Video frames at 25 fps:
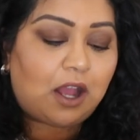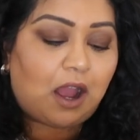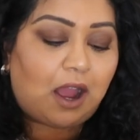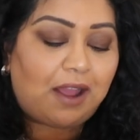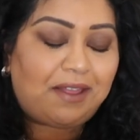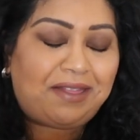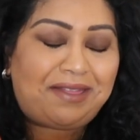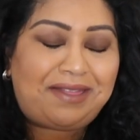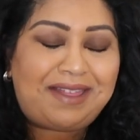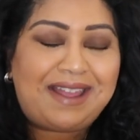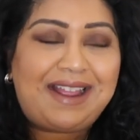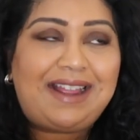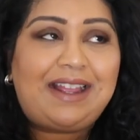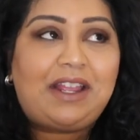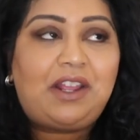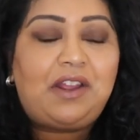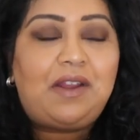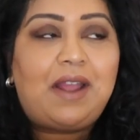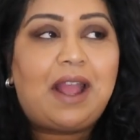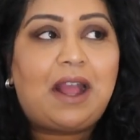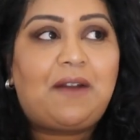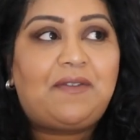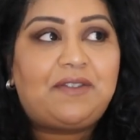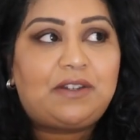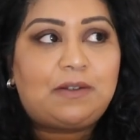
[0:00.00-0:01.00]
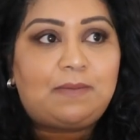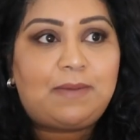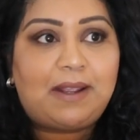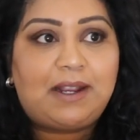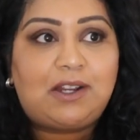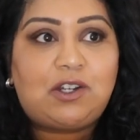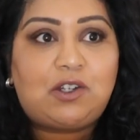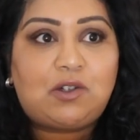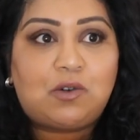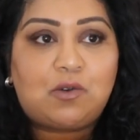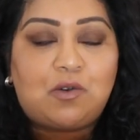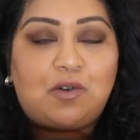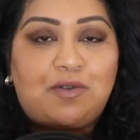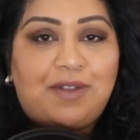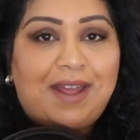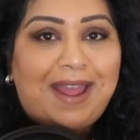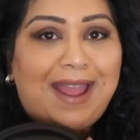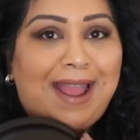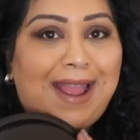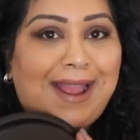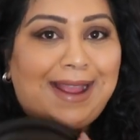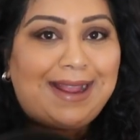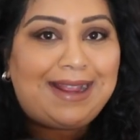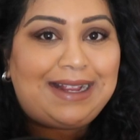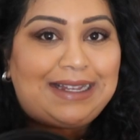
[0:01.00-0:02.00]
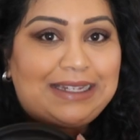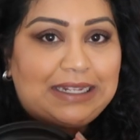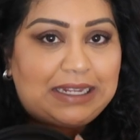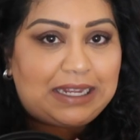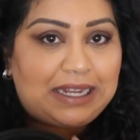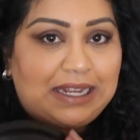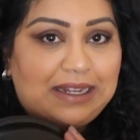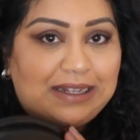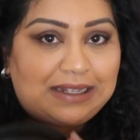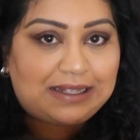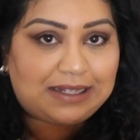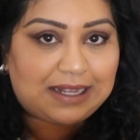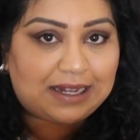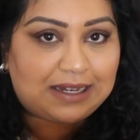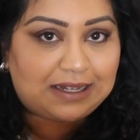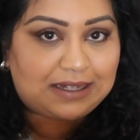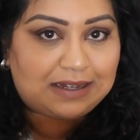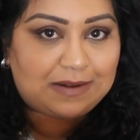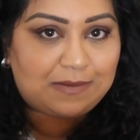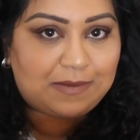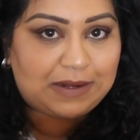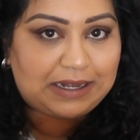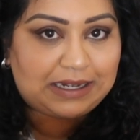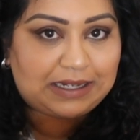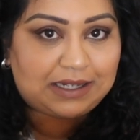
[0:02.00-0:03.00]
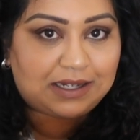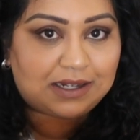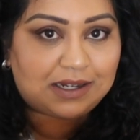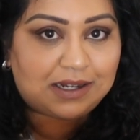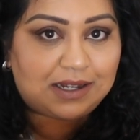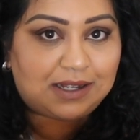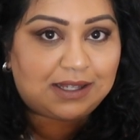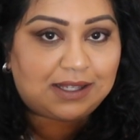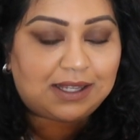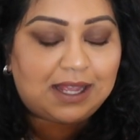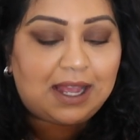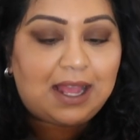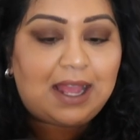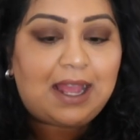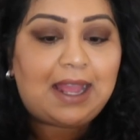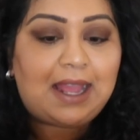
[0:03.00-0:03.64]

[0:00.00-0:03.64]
I think you have to make sure they're 18 centimeters